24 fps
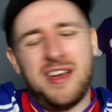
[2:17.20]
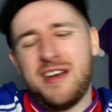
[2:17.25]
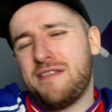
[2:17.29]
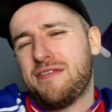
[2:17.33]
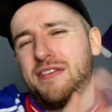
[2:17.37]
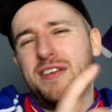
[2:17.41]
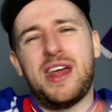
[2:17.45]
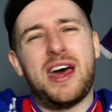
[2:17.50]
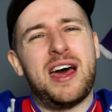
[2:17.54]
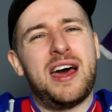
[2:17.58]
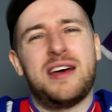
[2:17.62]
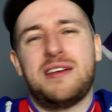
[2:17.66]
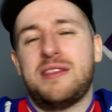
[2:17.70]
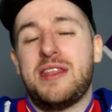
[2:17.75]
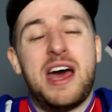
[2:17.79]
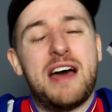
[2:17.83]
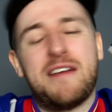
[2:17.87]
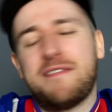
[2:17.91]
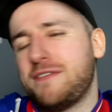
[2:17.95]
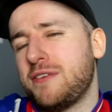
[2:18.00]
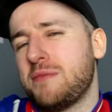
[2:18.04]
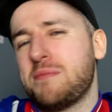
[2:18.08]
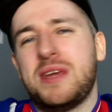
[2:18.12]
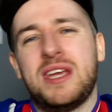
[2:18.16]
for that,
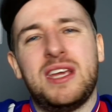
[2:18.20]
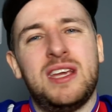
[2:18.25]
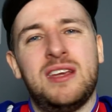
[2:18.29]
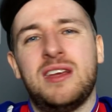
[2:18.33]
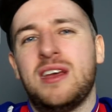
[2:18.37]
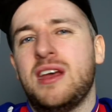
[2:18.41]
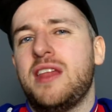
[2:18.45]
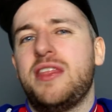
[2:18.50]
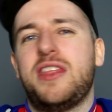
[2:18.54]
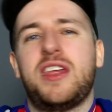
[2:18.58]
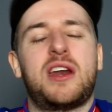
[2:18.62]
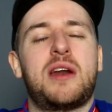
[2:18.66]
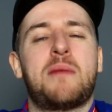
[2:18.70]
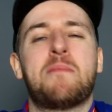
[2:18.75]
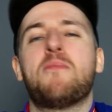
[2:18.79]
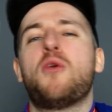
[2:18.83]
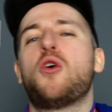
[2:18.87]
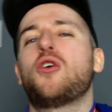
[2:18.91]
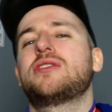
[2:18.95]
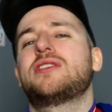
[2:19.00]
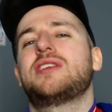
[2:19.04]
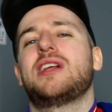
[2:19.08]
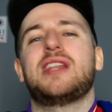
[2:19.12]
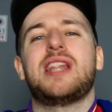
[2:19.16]
that for me, they're
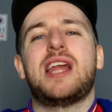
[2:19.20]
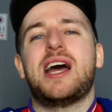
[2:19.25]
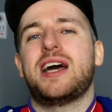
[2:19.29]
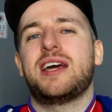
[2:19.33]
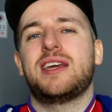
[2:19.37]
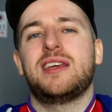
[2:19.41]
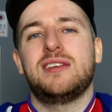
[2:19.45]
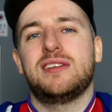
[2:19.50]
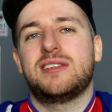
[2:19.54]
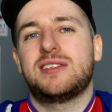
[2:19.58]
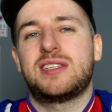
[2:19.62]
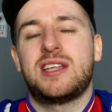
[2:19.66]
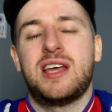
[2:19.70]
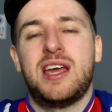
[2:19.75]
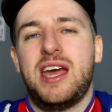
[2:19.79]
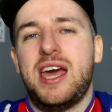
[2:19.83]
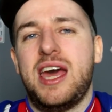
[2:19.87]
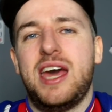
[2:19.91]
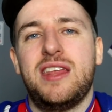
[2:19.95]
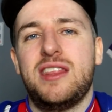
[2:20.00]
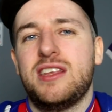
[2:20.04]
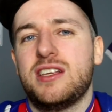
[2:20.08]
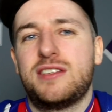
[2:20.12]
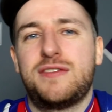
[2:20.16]
immortalised
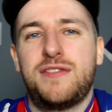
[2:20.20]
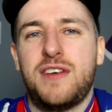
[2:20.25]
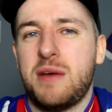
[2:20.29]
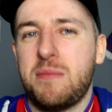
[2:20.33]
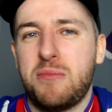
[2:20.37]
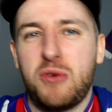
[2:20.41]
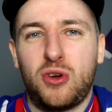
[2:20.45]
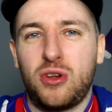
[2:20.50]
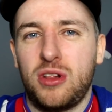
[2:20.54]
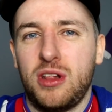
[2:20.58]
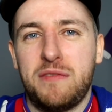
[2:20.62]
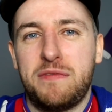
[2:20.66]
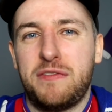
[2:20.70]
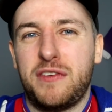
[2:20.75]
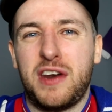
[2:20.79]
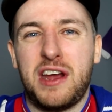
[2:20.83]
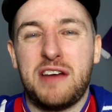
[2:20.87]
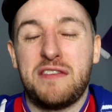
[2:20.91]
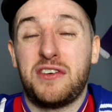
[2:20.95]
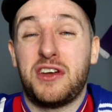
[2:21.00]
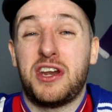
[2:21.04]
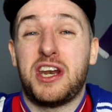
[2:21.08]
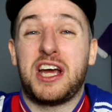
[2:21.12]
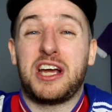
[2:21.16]
at this football club
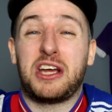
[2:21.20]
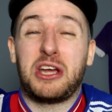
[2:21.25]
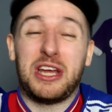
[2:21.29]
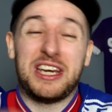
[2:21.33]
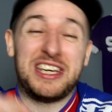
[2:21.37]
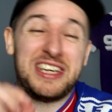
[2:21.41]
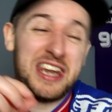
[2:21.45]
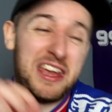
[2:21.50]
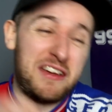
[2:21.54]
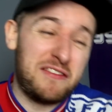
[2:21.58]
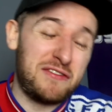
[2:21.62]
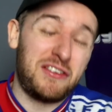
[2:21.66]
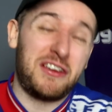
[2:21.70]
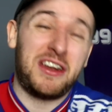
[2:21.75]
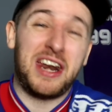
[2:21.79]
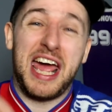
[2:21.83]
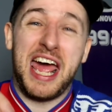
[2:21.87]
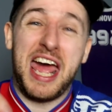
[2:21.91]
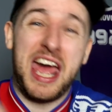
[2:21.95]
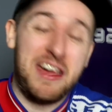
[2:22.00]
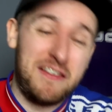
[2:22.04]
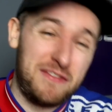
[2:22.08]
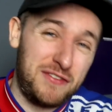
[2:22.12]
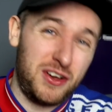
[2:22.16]
forever, and I can never
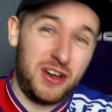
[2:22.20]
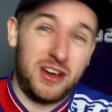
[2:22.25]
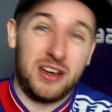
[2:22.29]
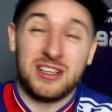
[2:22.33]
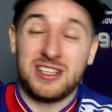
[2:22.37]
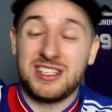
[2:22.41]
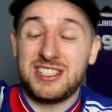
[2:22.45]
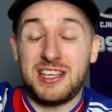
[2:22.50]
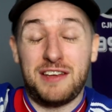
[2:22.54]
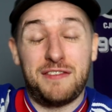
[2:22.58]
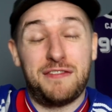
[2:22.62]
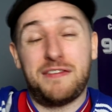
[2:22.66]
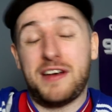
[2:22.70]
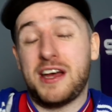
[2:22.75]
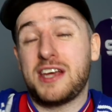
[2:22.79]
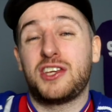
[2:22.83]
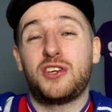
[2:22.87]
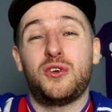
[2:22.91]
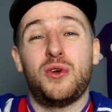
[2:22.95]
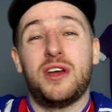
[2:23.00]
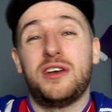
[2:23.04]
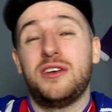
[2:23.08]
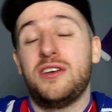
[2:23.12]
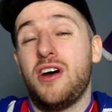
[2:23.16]
ever say
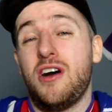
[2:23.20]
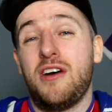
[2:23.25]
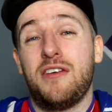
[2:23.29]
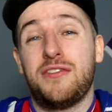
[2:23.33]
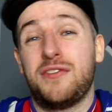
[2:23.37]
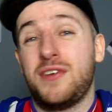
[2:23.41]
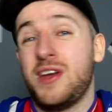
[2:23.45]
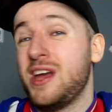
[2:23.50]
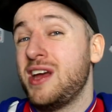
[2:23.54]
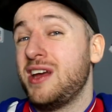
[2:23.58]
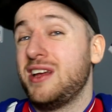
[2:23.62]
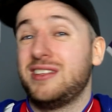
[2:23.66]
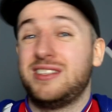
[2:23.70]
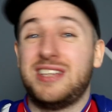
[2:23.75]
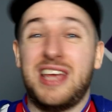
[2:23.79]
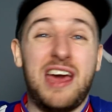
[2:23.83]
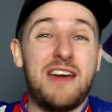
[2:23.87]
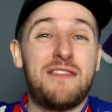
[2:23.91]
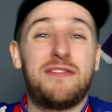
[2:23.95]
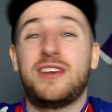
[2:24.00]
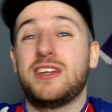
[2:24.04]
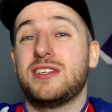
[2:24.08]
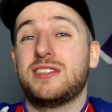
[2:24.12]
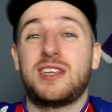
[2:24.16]
thank you enough to
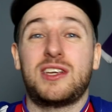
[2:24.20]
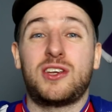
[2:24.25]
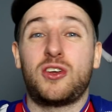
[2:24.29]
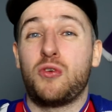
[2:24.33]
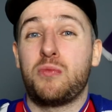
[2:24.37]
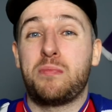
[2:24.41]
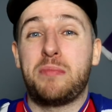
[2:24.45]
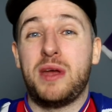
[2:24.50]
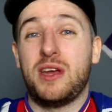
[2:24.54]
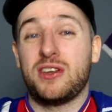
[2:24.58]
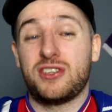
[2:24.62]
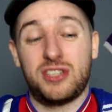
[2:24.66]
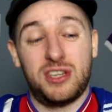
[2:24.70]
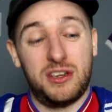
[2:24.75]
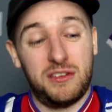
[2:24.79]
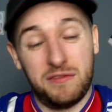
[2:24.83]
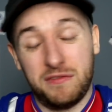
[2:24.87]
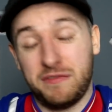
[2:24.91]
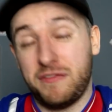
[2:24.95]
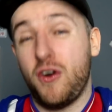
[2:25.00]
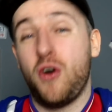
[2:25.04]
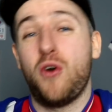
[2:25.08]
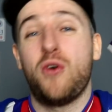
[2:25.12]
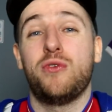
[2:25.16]
every single person
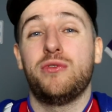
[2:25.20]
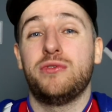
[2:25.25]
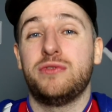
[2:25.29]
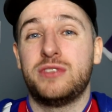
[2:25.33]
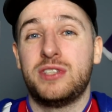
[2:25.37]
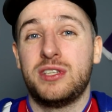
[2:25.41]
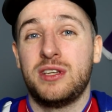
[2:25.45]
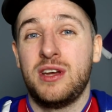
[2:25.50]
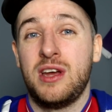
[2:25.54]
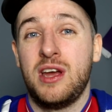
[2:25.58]
involved